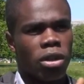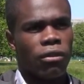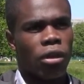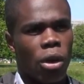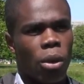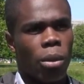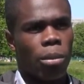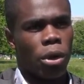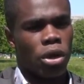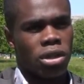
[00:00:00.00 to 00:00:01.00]
flow,
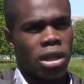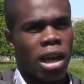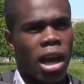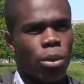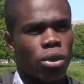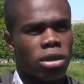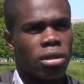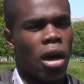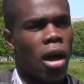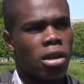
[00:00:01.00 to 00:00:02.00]
because the guy would
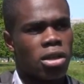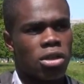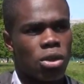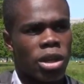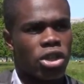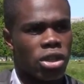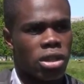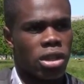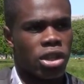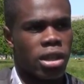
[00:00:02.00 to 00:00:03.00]
ask us questions such